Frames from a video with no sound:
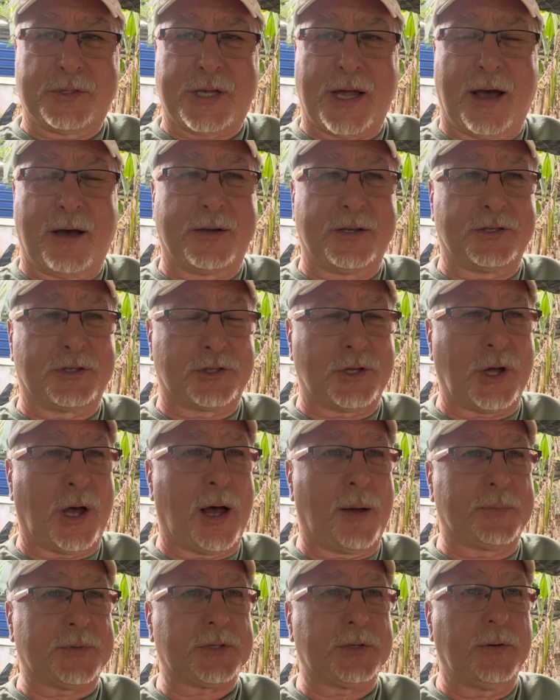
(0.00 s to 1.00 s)
down and
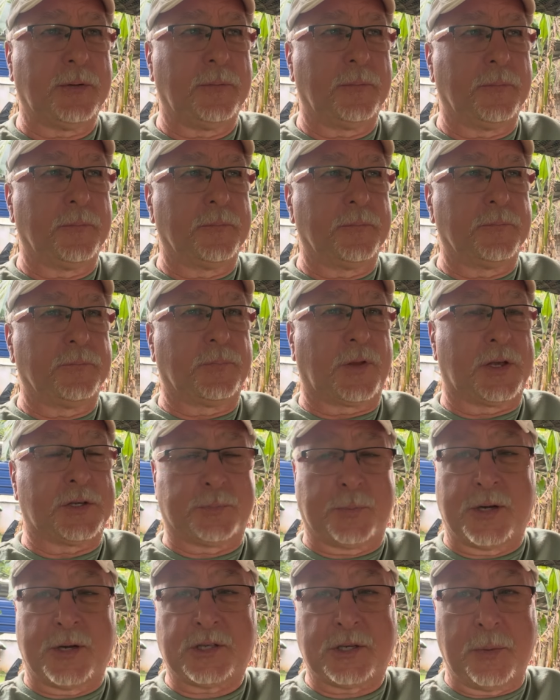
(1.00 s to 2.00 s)
stops,
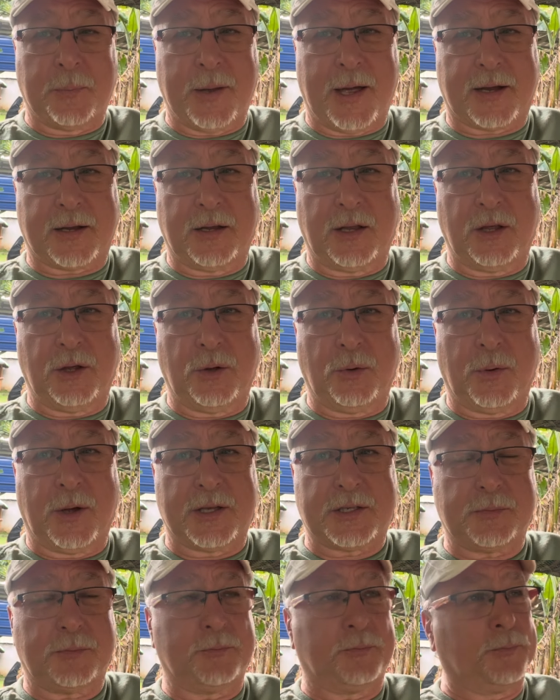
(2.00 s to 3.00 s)
especially back in the
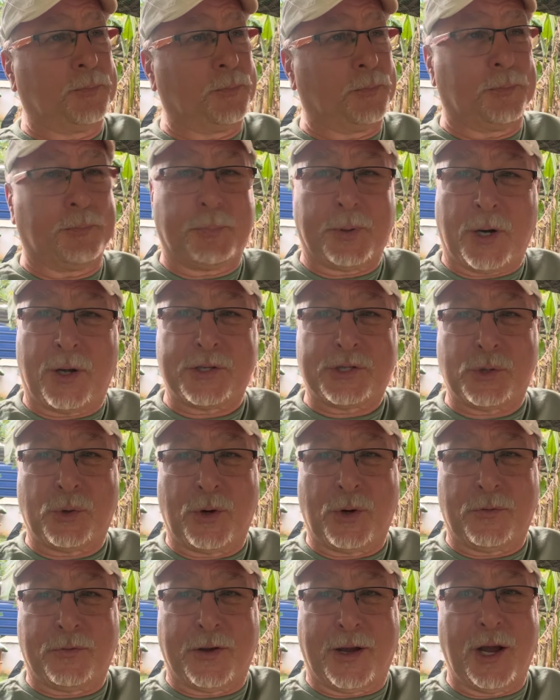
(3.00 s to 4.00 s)
U.S., but
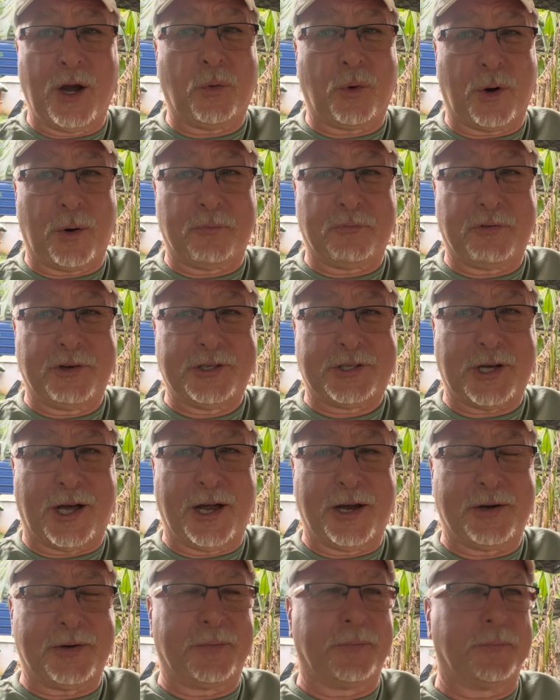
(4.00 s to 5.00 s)
also over here where I'm
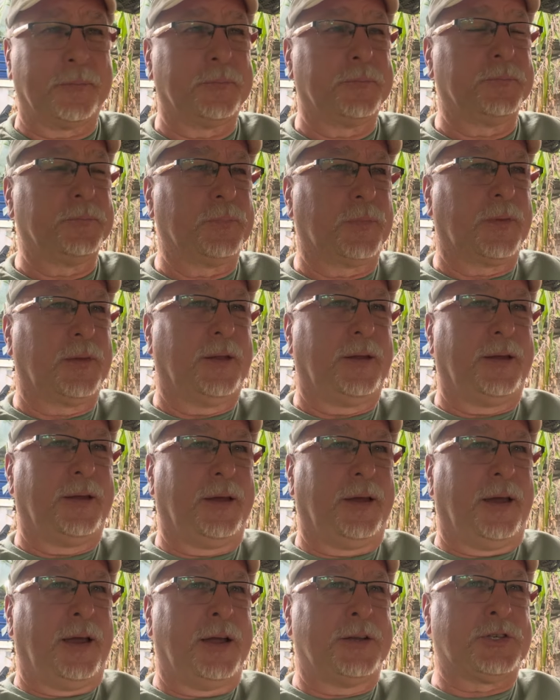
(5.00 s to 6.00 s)
retired.
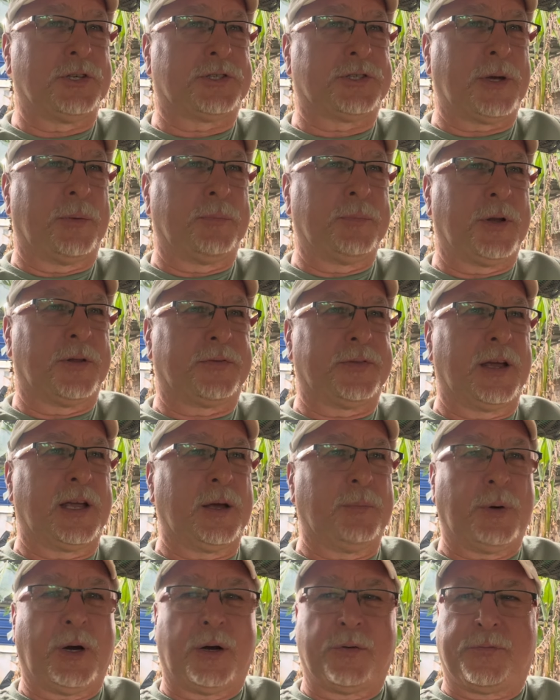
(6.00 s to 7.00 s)
It's just something to think
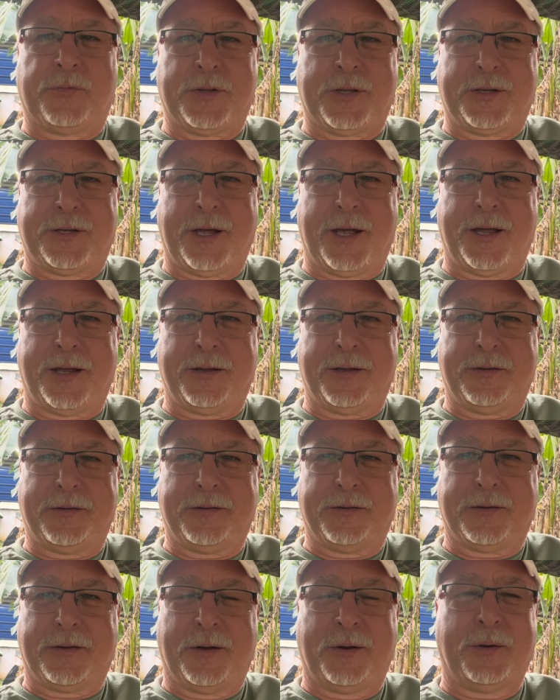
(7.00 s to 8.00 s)
about for the day,
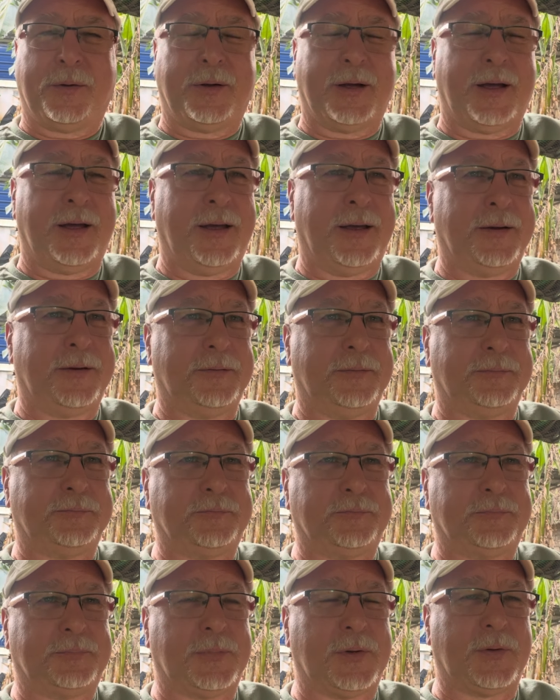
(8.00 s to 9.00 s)
you know, and
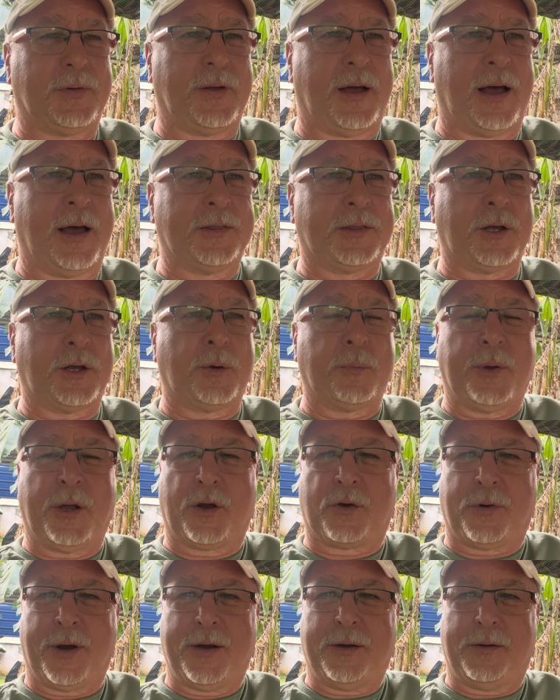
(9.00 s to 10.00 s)
I thought it'd be a
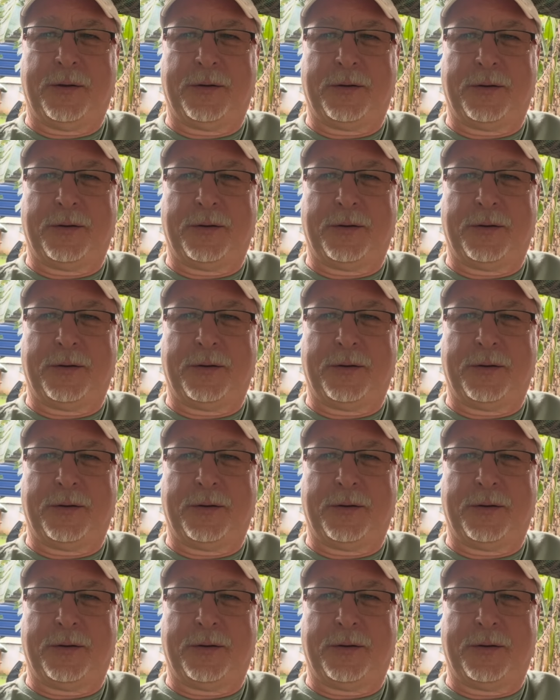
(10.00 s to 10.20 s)
great